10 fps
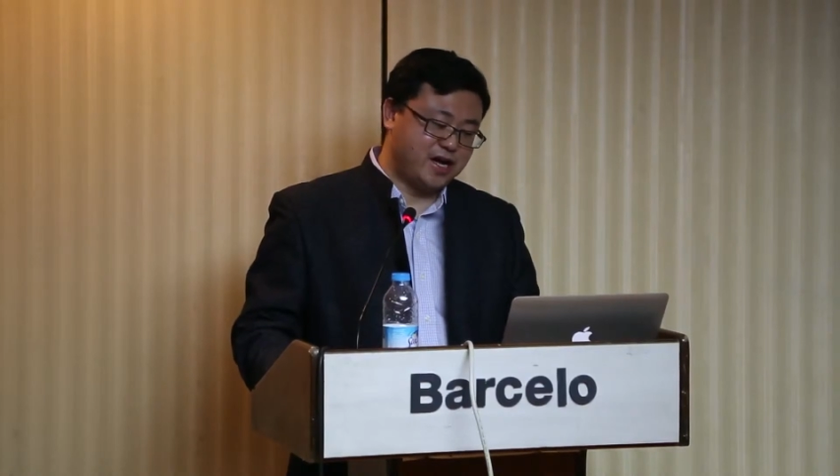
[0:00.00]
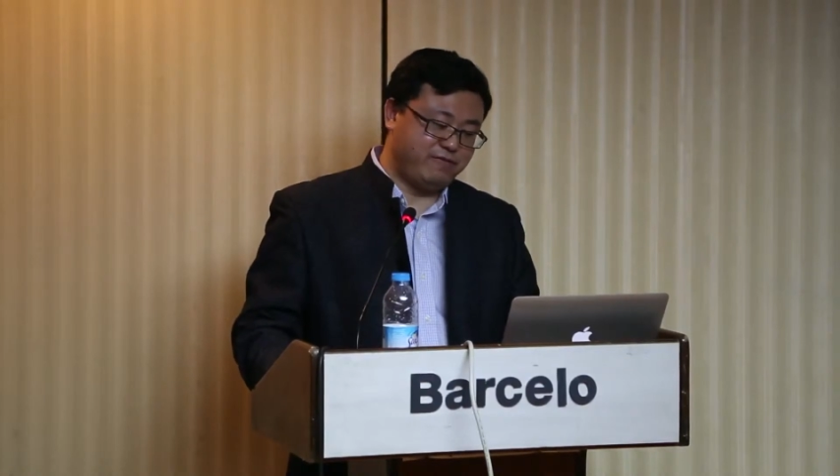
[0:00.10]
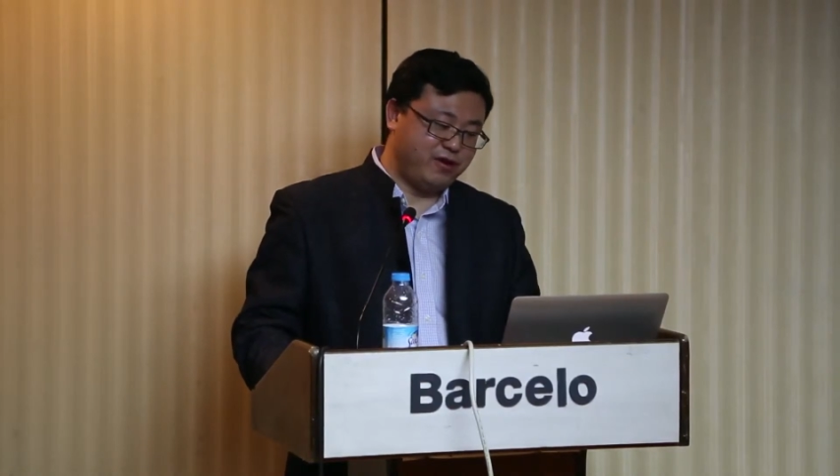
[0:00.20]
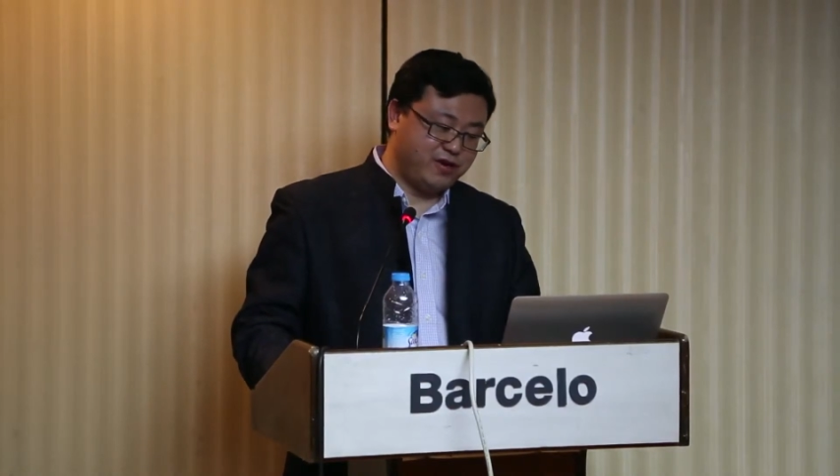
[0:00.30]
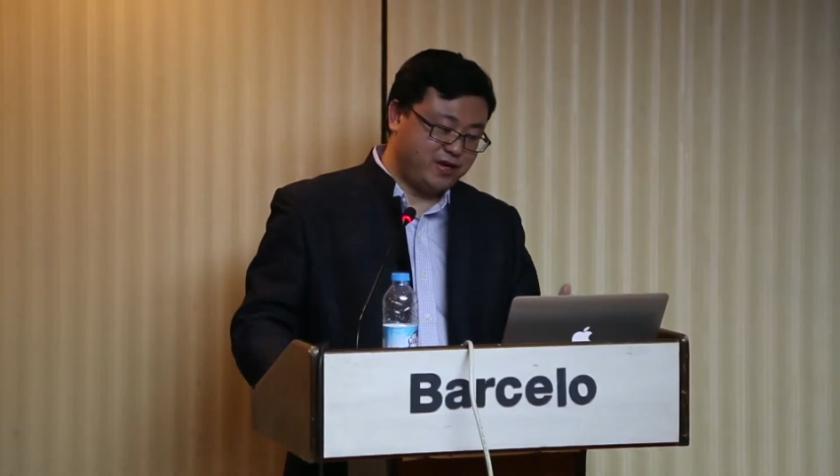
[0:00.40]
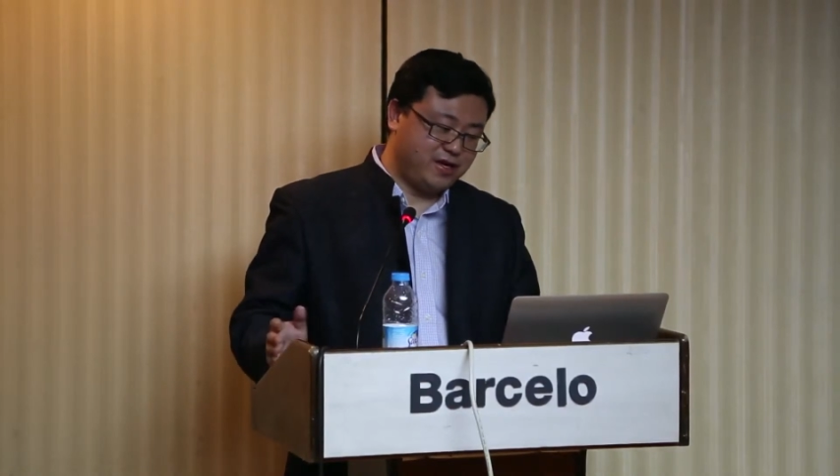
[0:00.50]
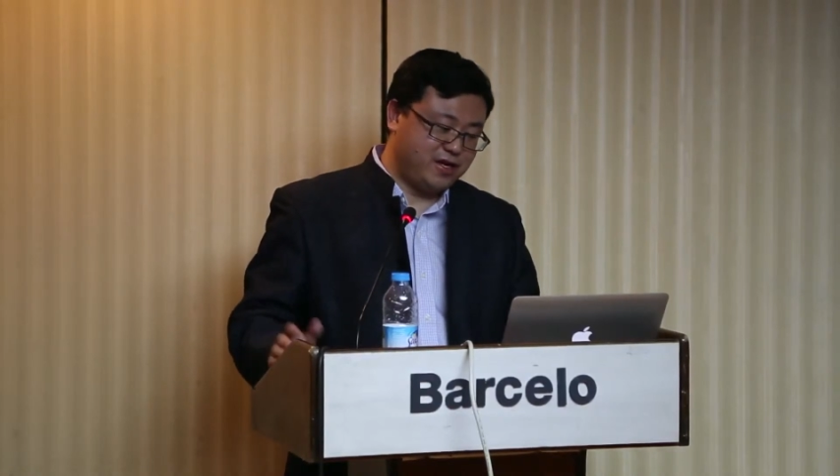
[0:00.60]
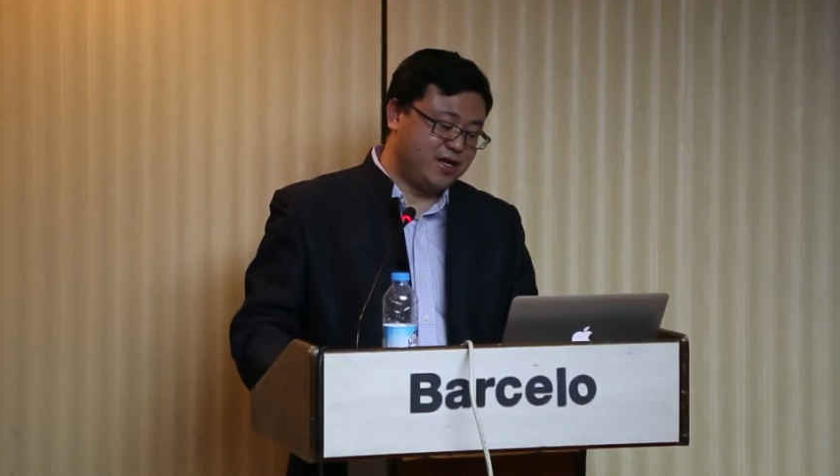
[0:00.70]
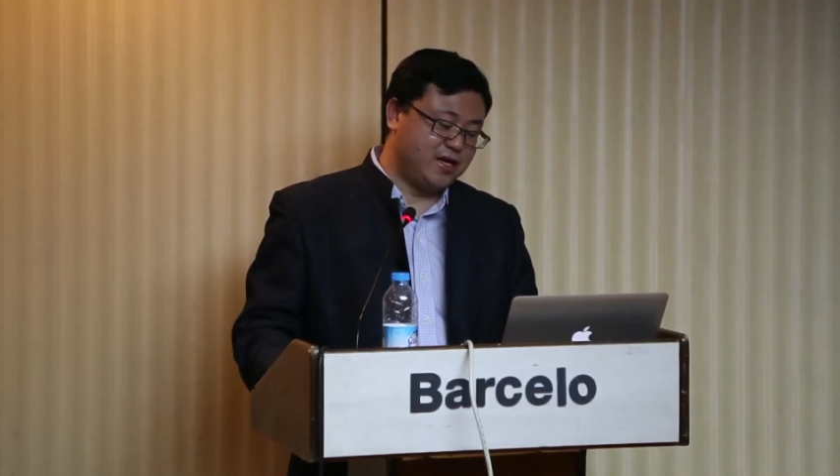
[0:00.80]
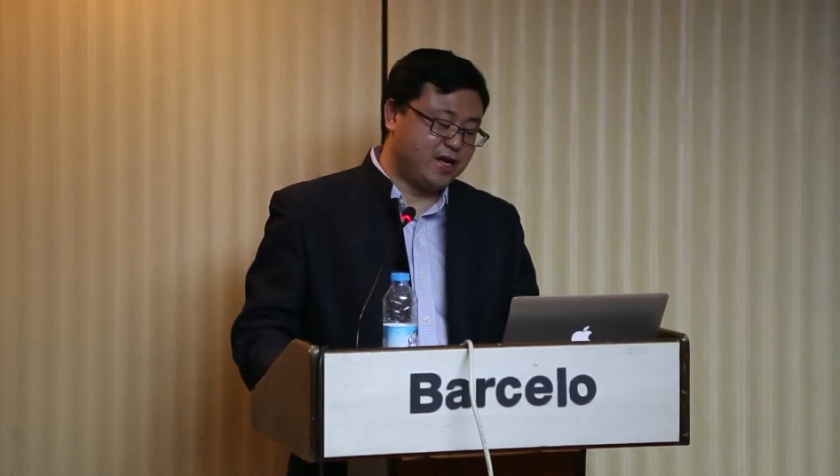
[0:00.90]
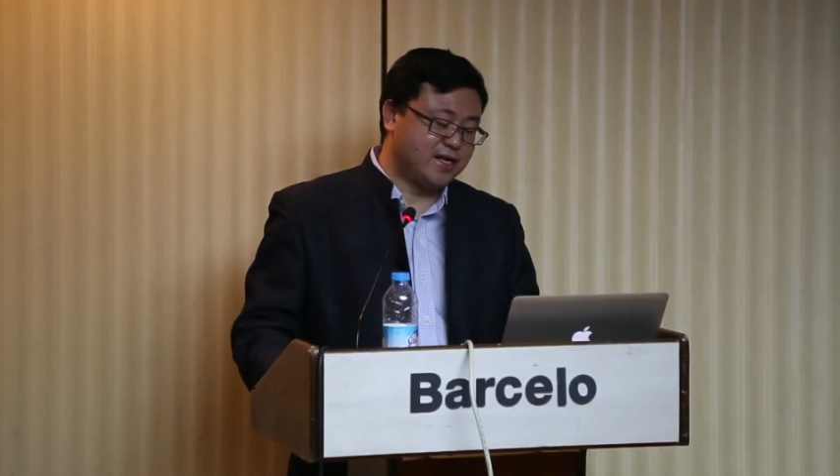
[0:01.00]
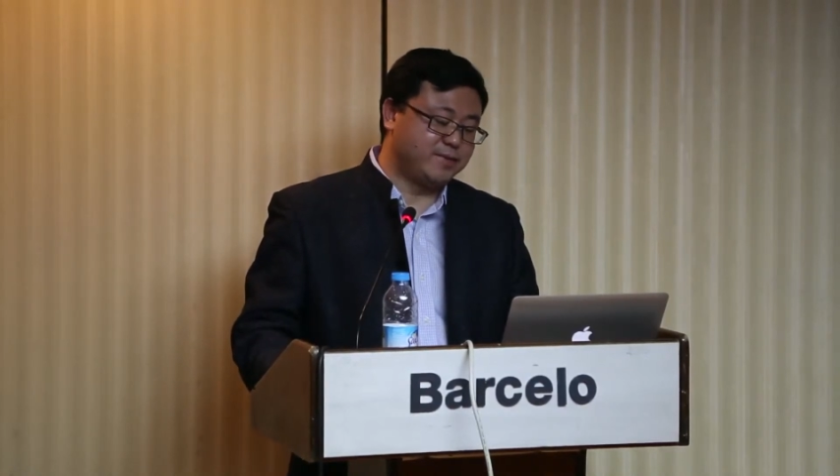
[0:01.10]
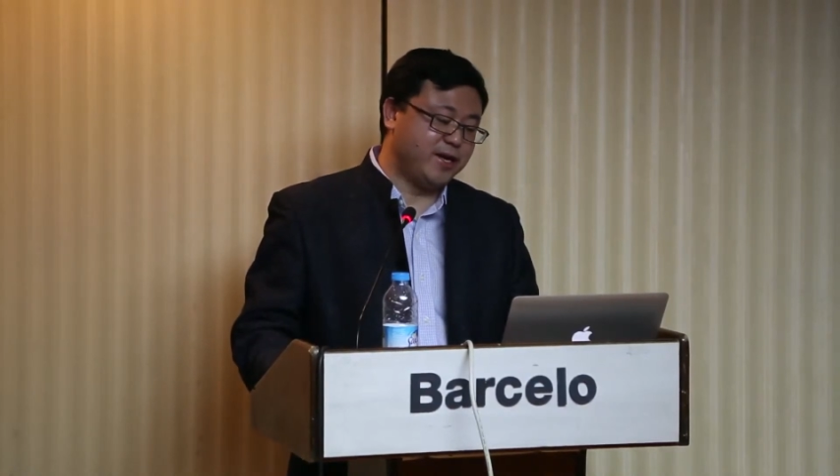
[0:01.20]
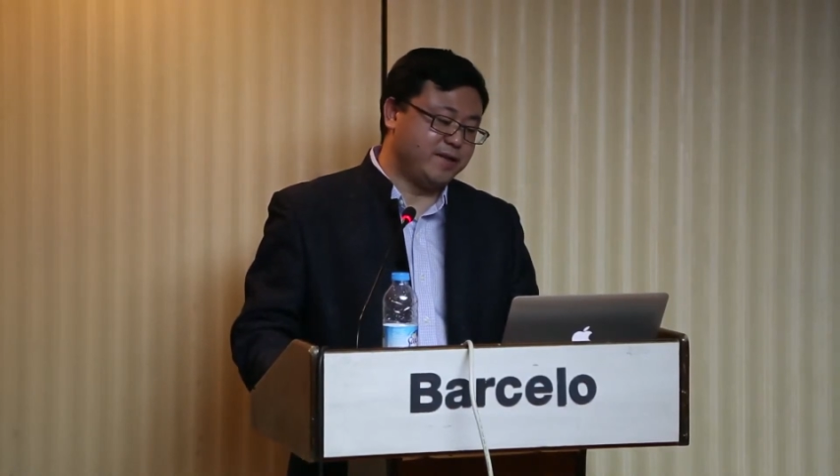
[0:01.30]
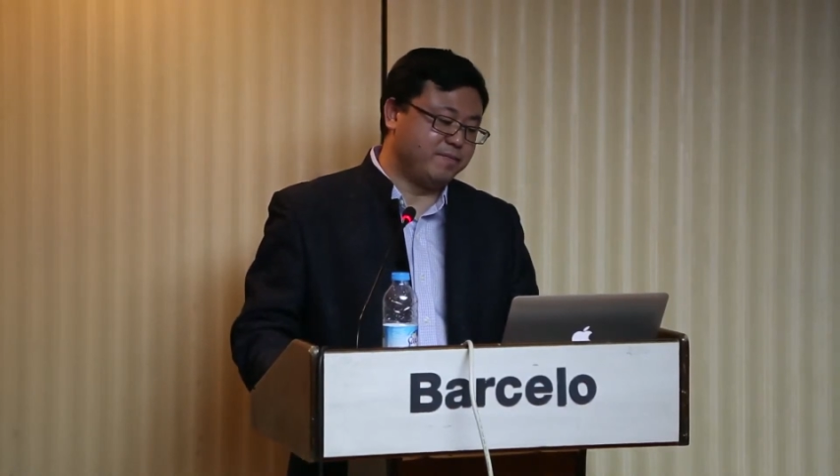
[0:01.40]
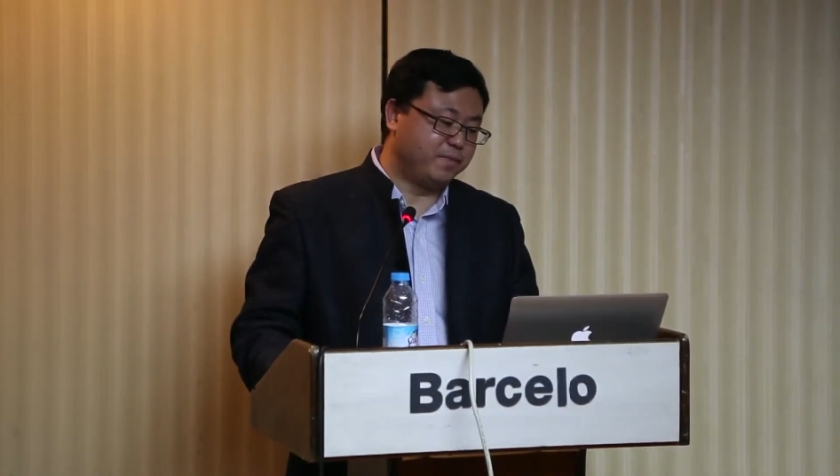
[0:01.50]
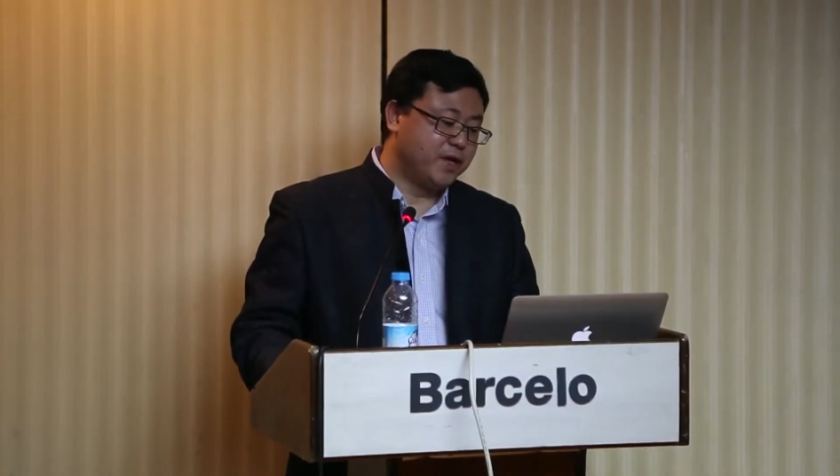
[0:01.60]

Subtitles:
I will explain.